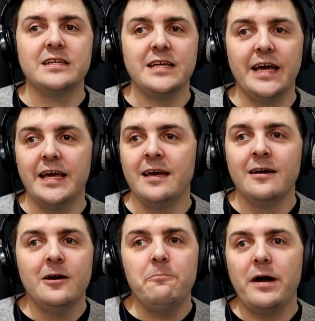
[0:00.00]
I say,
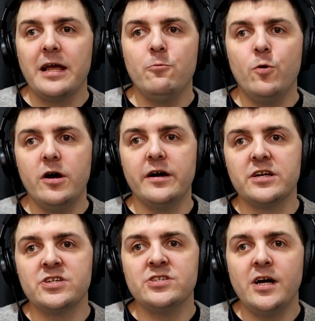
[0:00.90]
but it
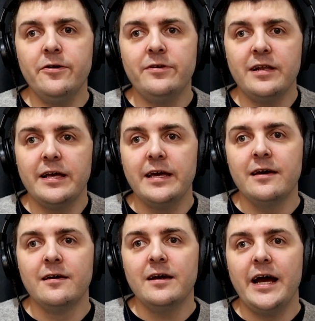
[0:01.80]
works totally.
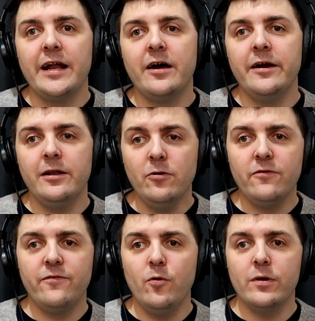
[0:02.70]
And I look
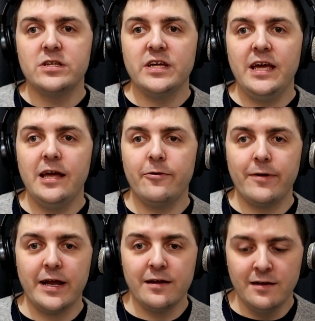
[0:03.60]
forward to
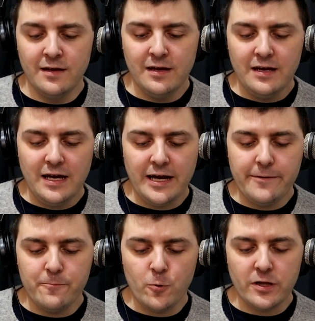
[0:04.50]
hearing
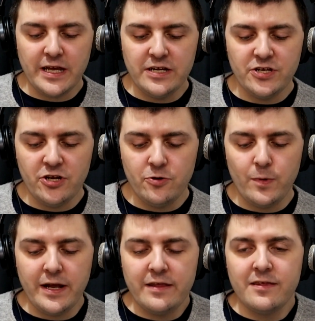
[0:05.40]
what they do
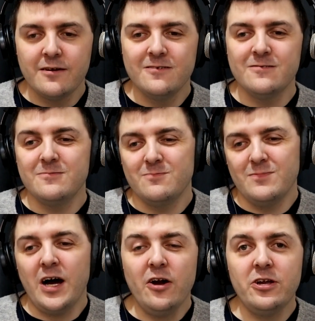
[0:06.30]
with
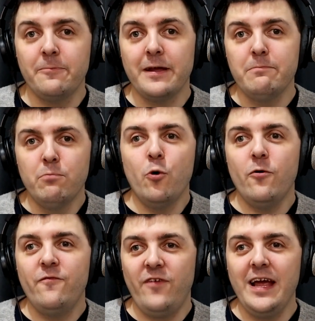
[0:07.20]
arguably
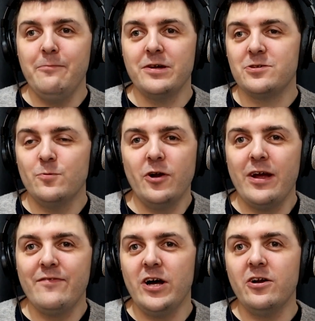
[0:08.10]
more famous, well,
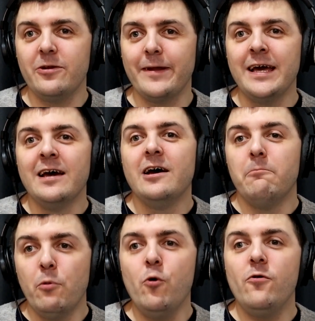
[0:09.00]
not even arguably,
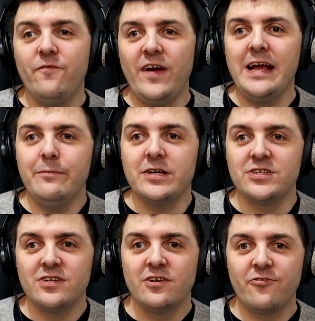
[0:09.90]
more
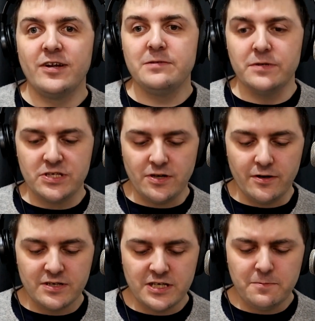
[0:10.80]
famous Christmas
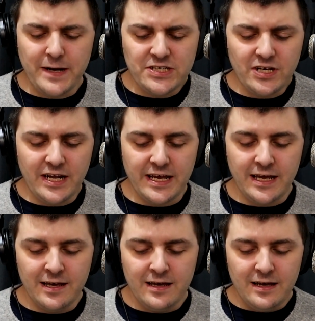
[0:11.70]
songs, especially